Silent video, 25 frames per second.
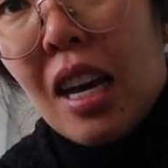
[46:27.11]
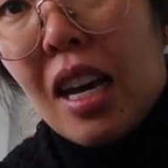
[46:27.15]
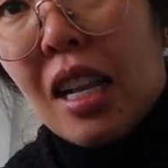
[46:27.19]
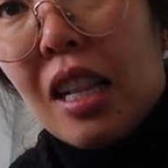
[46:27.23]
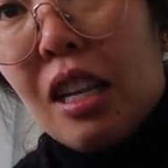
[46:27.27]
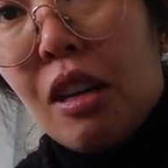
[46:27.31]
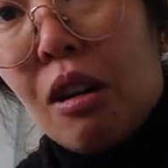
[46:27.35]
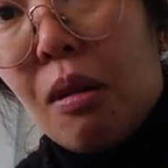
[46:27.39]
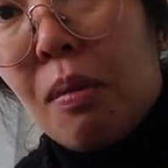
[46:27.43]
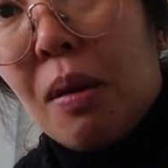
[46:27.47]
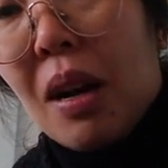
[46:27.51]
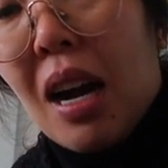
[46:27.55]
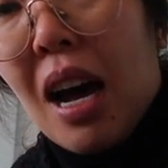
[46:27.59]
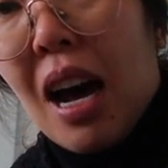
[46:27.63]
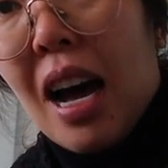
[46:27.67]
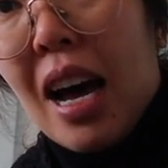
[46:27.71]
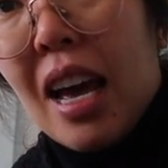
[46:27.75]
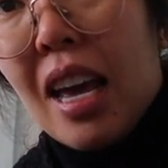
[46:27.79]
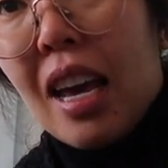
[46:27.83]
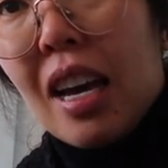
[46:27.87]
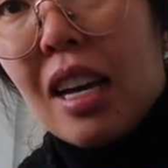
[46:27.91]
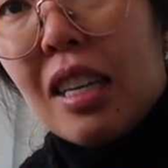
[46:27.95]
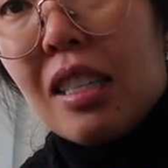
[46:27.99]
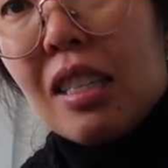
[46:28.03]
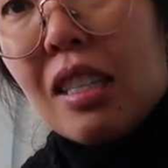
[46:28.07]
a little bit
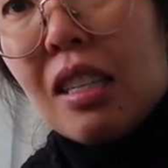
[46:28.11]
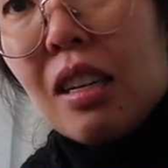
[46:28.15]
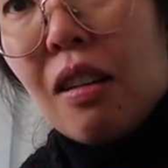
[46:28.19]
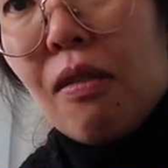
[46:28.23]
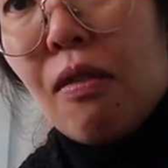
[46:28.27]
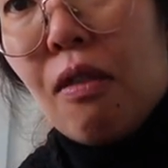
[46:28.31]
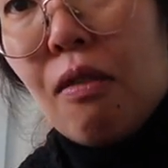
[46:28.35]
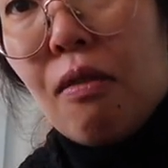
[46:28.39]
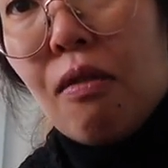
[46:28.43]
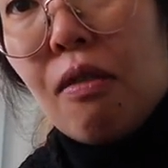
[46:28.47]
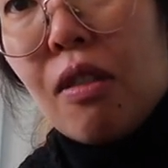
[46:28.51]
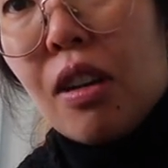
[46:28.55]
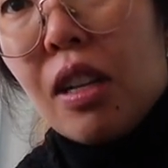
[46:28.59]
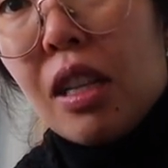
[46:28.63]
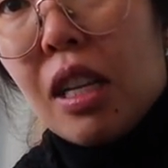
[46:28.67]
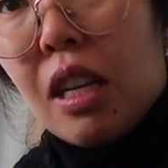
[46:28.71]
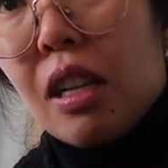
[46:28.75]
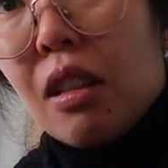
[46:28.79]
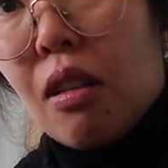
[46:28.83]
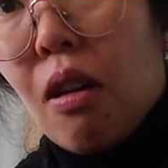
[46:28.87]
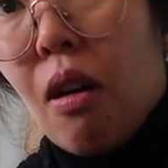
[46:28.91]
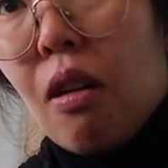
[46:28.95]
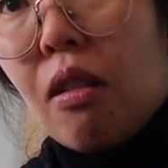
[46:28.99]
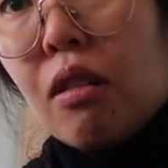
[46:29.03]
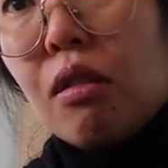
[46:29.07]
higher instead of a
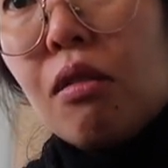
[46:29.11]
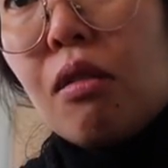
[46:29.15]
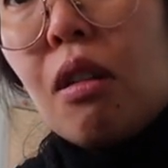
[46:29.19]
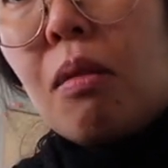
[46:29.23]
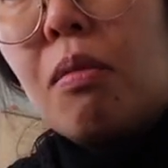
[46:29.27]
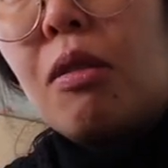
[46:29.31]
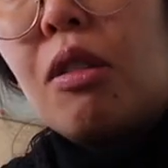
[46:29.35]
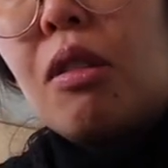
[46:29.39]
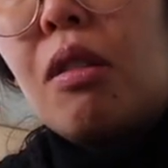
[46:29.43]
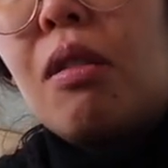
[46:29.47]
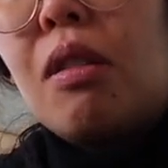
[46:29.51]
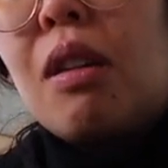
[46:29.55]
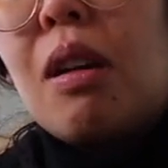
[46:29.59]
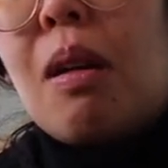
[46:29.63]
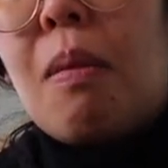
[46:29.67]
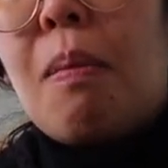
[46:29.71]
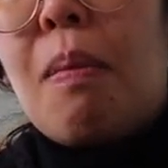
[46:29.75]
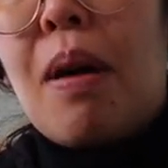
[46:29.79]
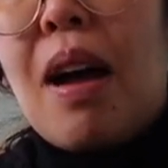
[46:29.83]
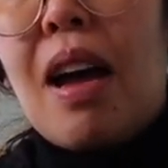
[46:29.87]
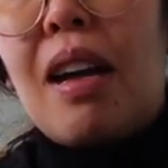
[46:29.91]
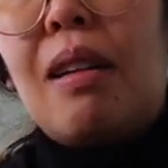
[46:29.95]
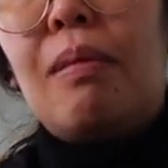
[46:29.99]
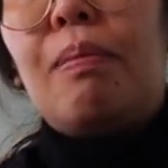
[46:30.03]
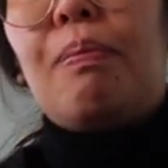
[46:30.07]
really long drop shoulder.
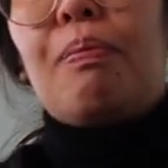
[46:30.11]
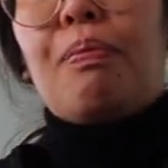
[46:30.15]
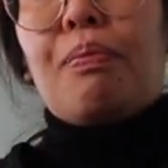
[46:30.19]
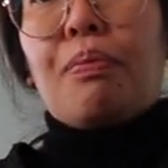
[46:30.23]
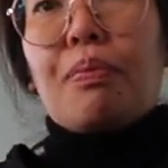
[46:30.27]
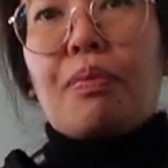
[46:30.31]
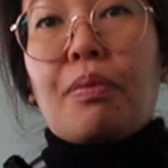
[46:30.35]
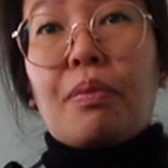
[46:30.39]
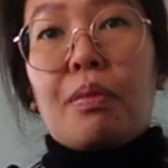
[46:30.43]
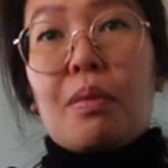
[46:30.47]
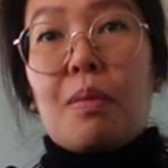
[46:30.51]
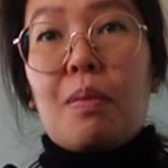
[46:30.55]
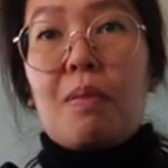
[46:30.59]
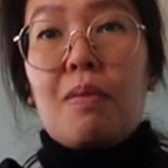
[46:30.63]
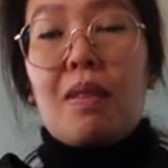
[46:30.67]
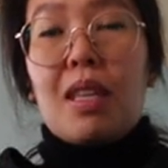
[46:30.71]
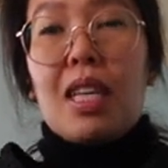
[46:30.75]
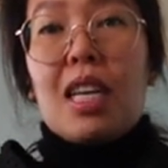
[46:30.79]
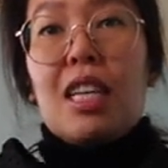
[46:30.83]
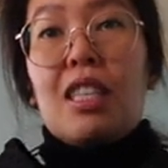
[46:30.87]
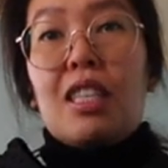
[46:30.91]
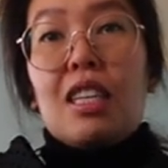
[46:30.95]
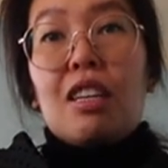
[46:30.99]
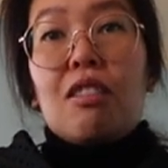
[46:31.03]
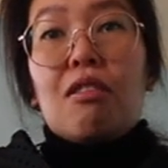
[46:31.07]
But
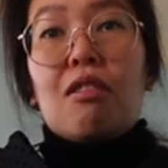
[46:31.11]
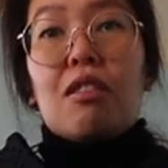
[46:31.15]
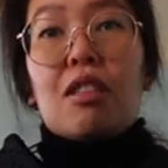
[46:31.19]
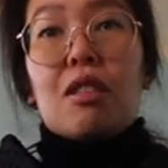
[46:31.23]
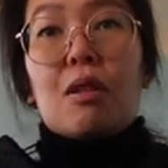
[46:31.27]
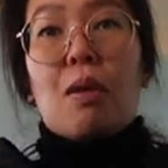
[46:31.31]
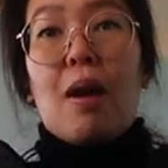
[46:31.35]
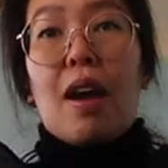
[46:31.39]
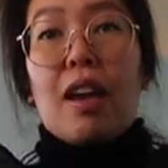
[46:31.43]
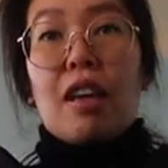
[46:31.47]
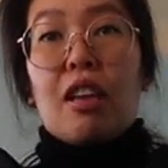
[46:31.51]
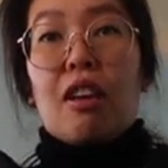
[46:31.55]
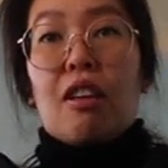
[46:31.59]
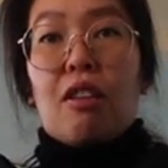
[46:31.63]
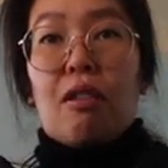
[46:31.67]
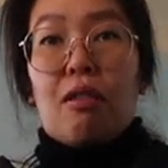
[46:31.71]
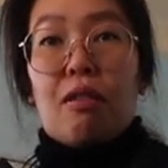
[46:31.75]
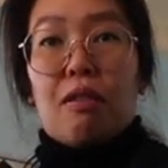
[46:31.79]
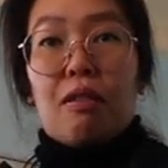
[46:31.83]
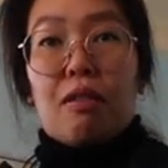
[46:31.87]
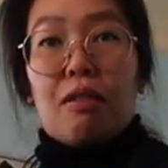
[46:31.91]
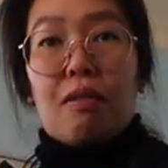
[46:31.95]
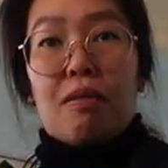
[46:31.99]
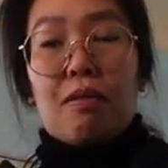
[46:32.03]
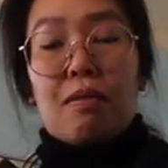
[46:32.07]
in general, it's quite
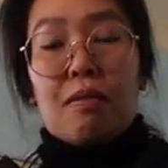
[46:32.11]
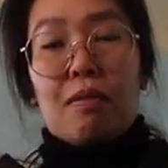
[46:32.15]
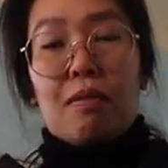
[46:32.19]
cute.